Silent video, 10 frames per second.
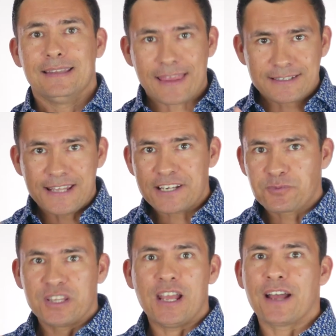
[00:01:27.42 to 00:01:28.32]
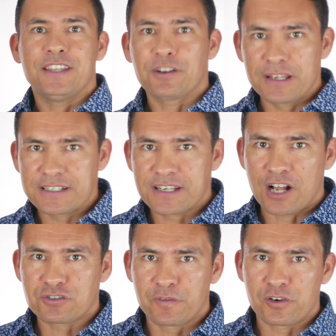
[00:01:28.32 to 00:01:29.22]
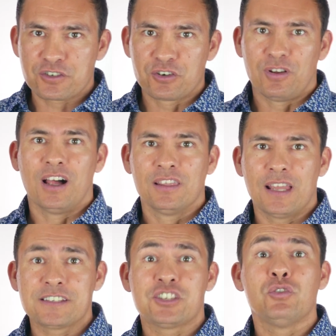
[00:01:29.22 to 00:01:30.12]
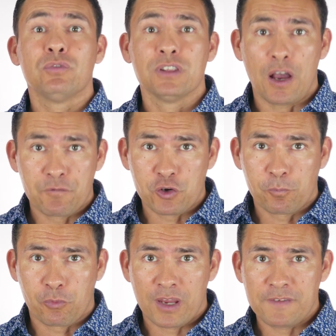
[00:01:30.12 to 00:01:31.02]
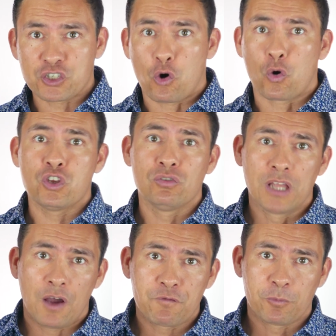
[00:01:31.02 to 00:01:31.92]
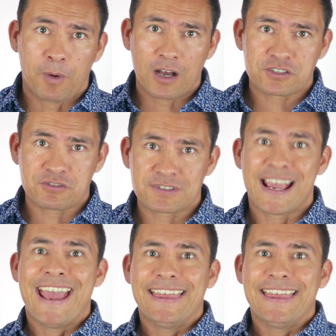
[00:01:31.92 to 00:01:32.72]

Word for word: Now, this next one, not nearly as controversial unless you love your briefs or you love your boxers.